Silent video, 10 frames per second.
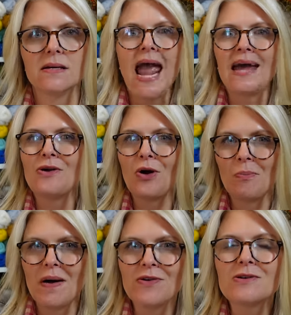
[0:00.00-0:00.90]
And her
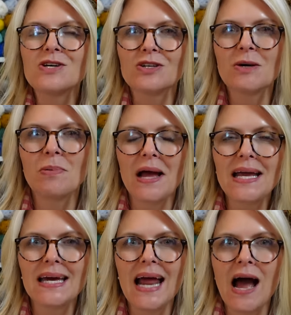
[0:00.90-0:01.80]
mother took the
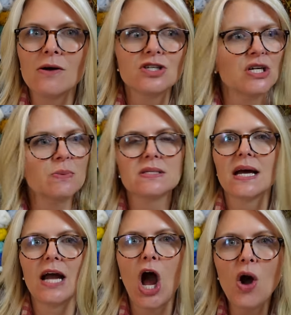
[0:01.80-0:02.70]
blanket out and she was
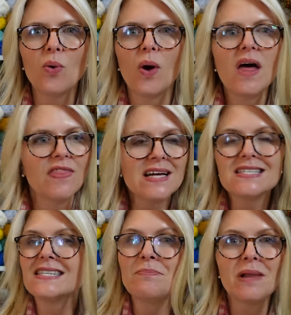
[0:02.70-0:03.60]
like, oh,
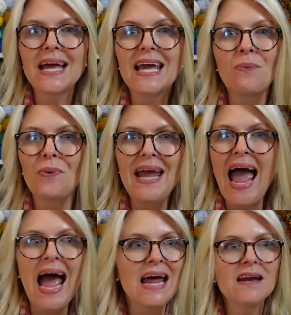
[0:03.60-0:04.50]
that's the blanket we
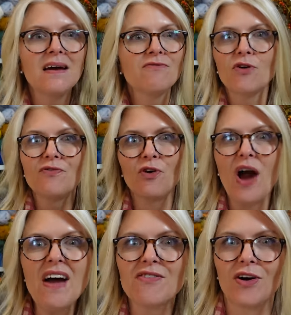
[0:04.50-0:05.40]
had for
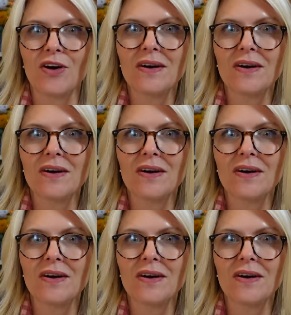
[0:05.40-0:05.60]
forever.